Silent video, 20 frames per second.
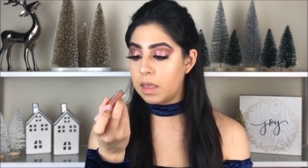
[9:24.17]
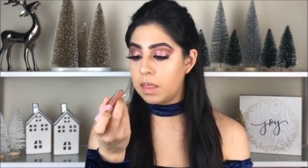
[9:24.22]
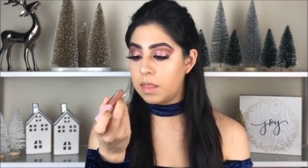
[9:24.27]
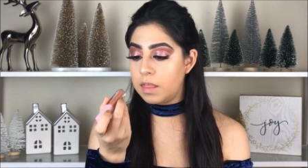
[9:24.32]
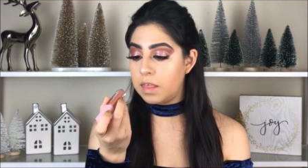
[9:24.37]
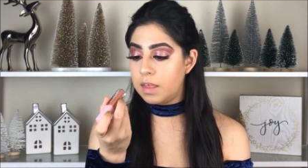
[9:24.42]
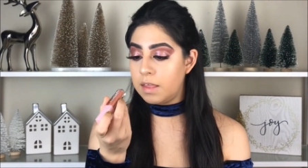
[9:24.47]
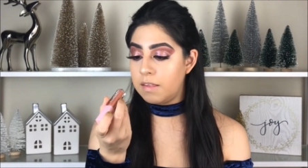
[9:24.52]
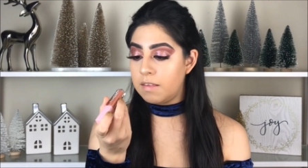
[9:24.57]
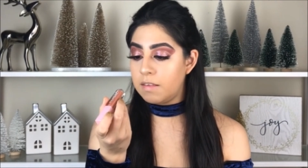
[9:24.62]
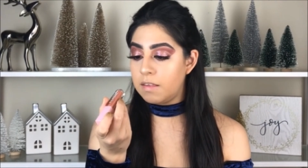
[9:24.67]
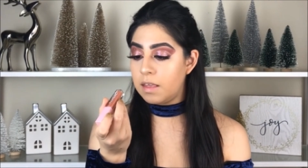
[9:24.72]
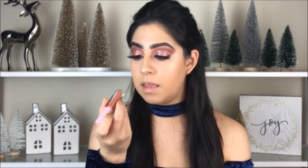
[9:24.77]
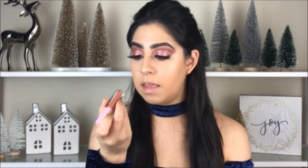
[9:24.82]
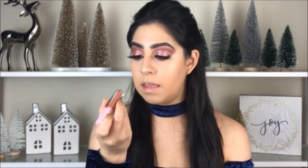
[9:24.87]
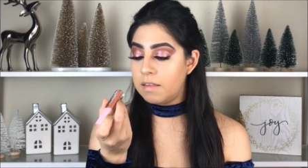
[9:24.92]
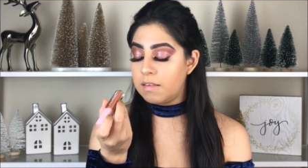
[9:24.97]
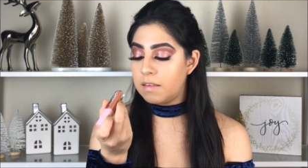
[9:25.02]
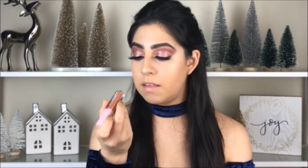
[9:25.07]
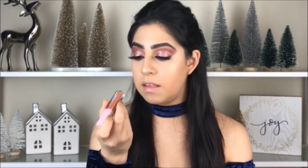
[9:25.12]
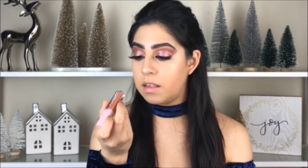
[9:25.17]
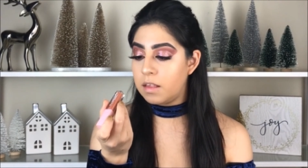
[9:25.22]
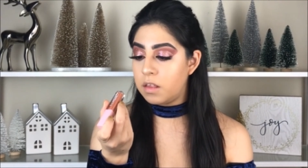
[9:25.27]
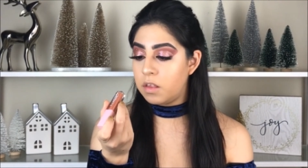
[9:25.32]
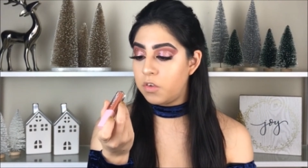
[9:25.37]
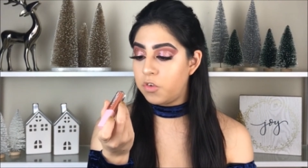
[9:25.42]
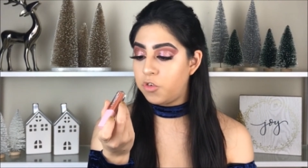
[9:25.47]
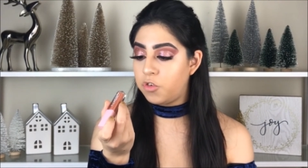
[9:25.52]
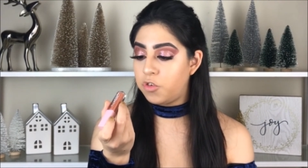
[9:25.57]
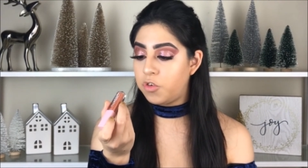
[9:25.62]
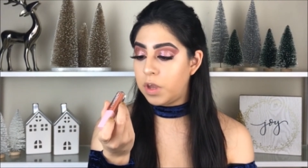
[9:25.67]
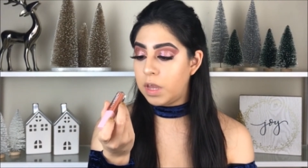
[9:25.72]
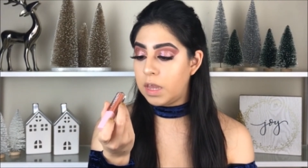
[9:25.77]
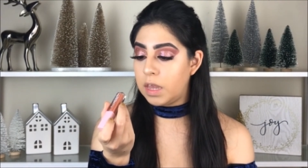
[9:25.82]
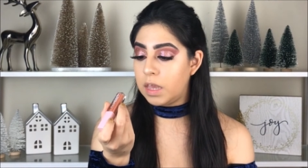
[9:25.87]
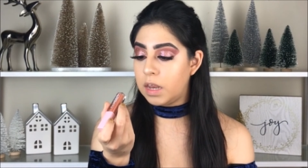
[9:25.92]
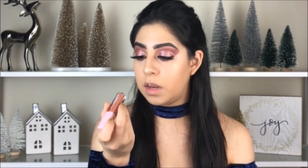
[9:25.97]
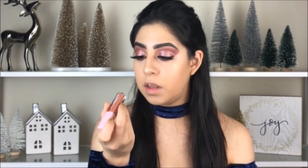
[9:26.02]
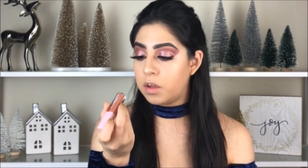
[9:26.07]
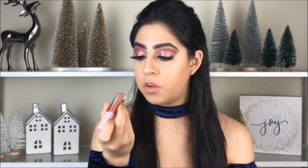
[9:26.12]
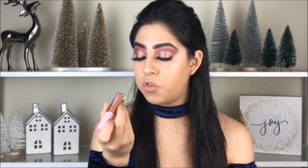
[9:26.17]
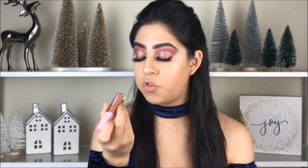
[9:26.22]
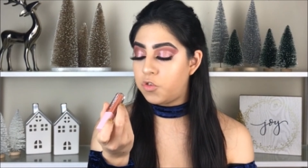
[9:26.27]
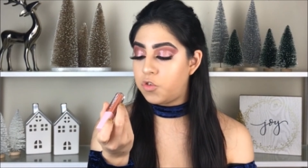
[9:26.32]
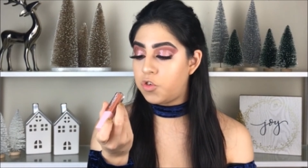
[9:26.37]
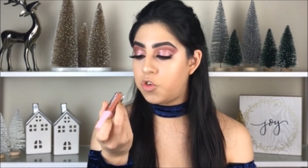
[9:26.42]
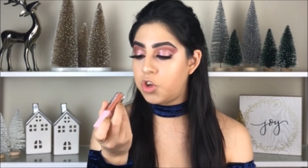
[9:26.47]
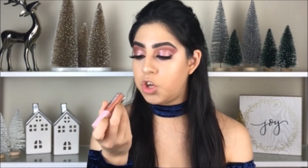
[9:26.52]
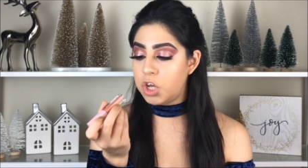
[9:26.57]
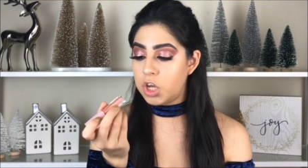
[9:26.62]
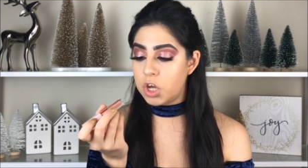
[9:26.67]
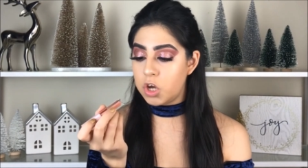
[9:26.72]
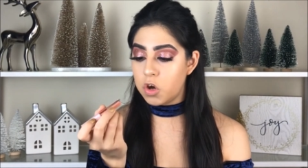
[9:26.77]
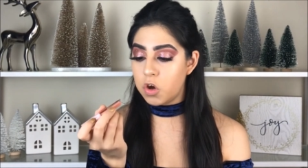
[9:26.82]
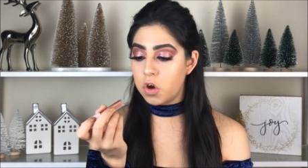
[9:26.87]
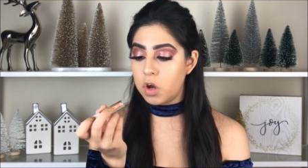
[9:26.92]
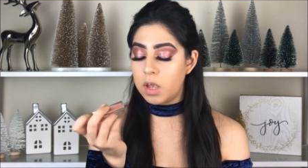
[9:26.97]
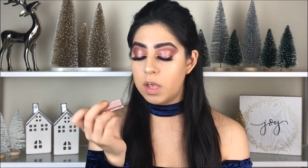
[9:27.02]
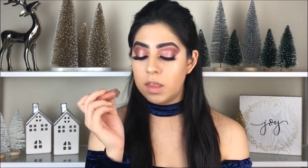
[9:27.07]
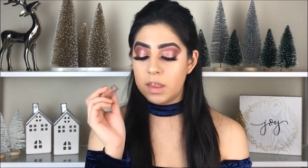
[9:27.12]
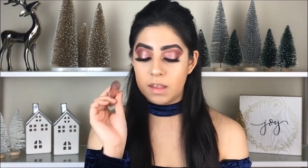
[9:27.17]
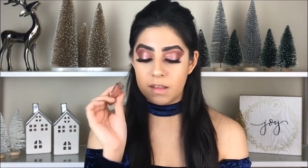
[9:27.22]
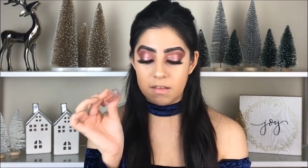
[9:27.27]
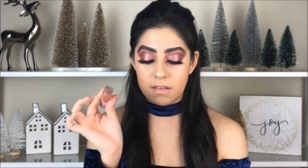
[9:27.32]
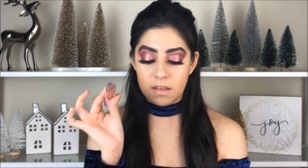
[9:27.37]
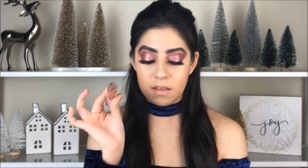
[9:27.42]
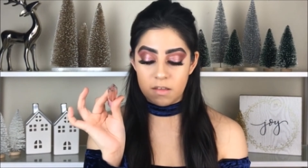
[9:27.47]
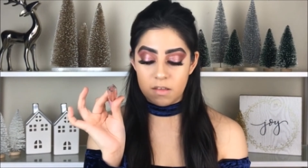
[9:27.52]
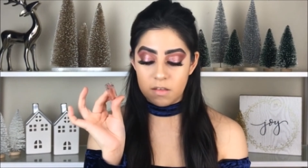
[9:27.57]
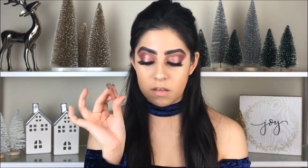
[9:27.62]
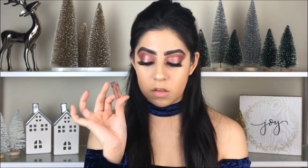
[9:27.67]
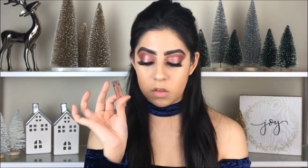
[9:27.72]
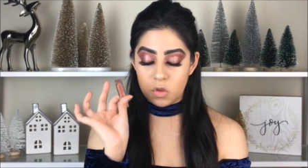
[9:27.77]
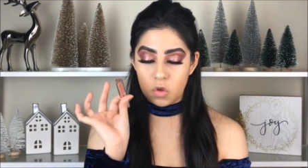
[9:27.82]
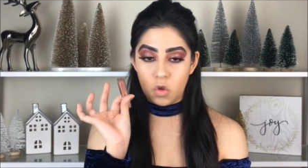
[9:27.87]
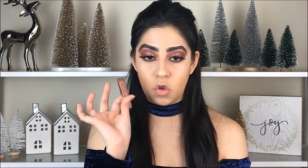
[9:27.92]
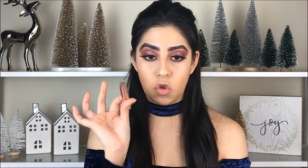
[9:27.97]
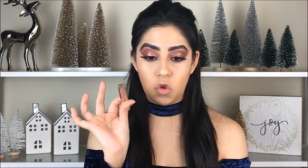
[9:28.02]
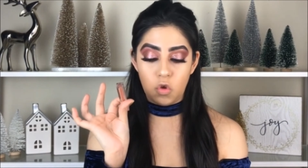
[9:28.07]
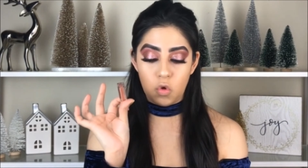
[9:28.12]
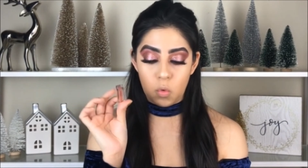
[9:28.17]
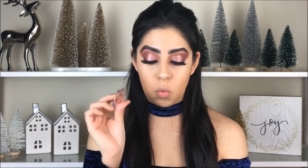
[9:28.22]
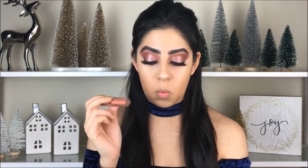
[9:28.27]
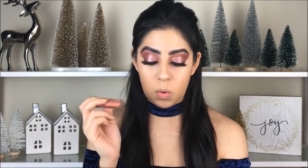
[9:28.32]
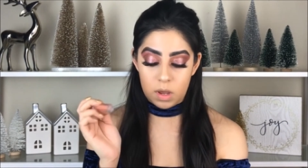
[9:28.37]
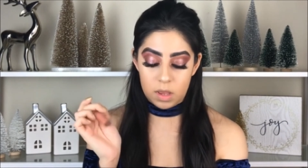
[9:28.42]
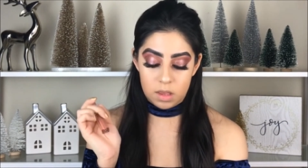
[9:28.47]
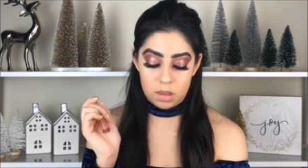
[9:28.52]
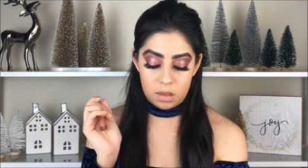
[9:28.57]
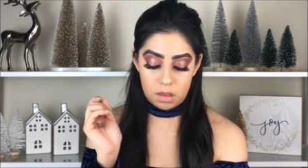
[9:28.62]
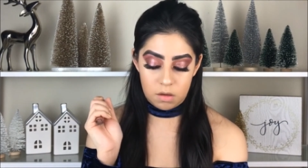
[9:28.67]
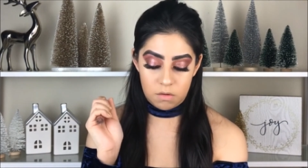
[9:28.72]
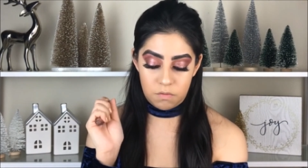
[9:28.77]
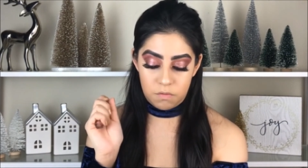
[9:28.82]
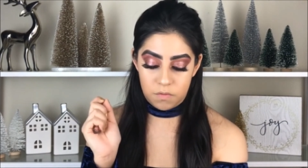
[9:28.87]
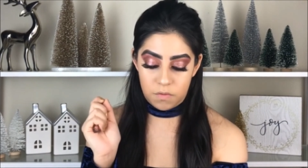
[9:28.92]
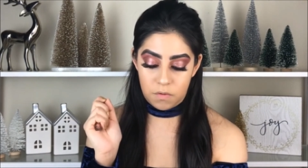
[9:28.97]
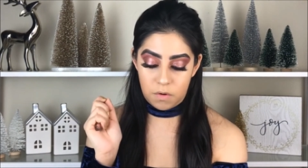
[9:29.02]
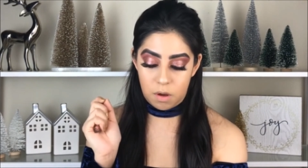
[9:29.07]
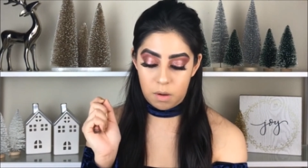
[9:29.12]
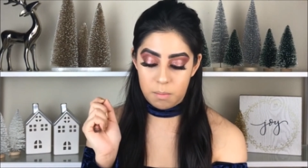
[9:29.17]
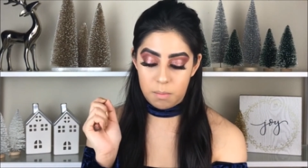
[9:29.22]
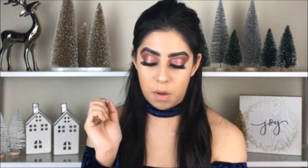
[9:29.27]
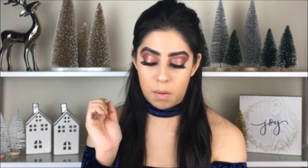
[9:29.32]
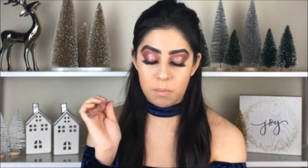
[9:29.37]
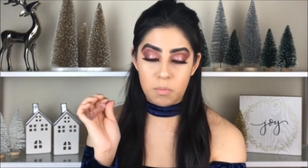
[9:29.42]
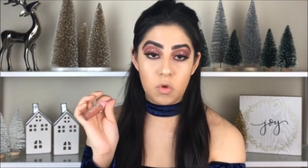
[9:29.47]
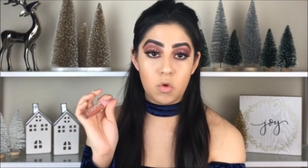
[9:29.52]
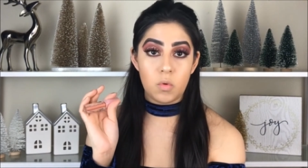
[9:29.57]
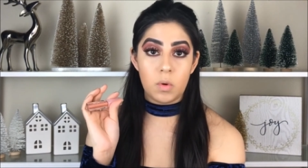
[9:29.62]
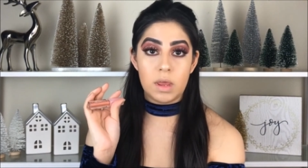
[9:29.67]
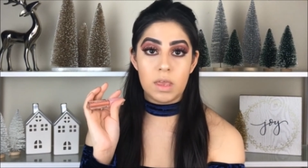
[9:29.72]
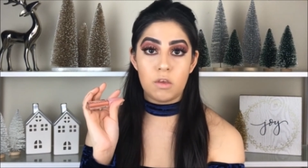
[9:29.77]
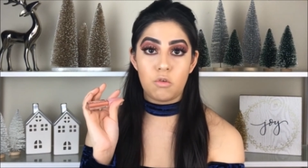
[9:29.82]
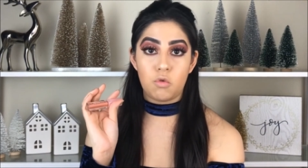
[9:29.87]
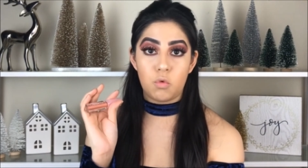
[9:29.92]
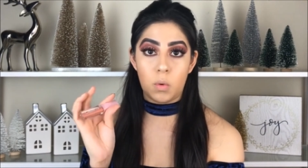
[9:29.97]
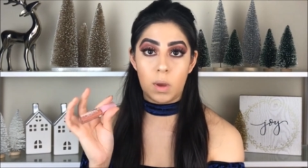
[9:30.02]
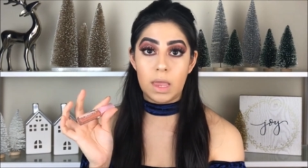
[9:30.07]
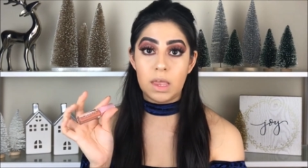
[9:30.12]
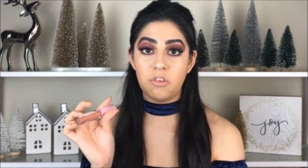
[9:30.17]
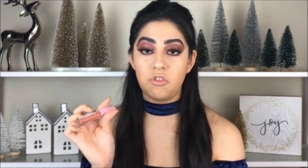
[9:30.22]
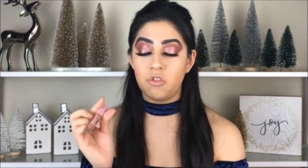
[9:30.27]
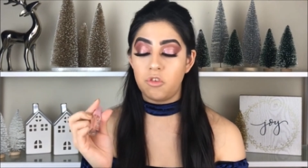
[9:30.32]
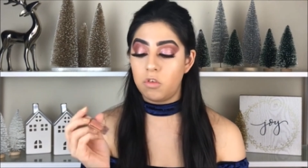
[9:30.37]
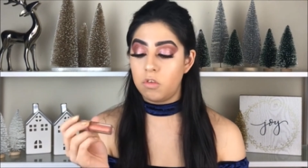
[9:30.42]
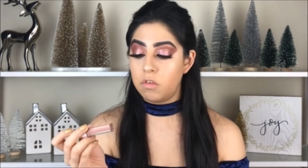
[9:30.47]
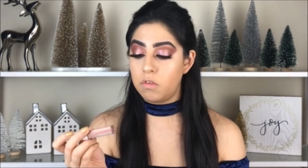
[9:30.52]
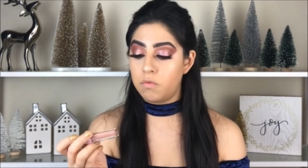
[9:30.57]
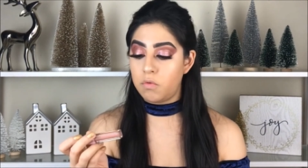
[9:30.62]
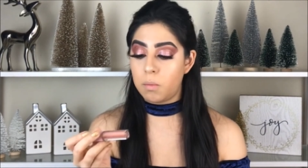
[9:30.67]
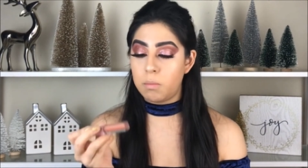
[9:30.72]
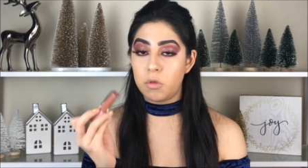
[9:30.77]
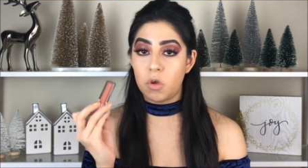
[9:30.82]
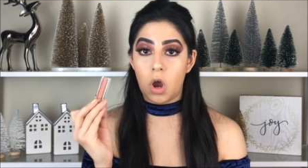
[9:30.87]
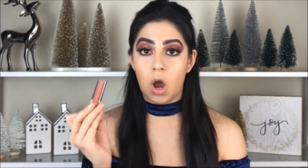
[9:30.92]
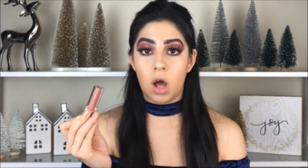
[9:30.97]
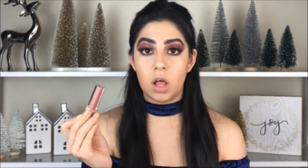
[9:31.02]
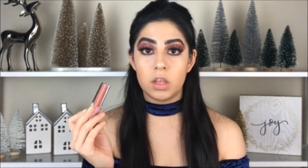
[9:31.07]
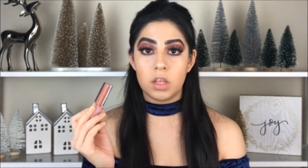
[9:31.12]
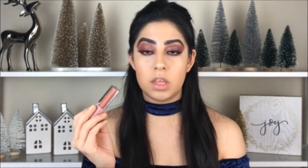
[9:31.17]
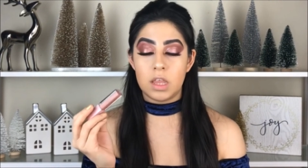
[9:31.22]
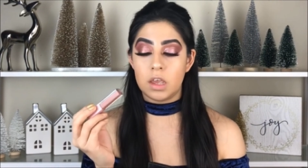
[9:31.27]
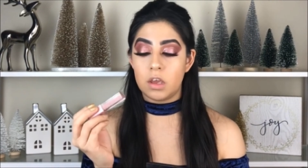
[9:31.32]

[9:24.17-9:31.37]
This is in the shade Cheer, and this is the new one from Beauty Creations from the holiday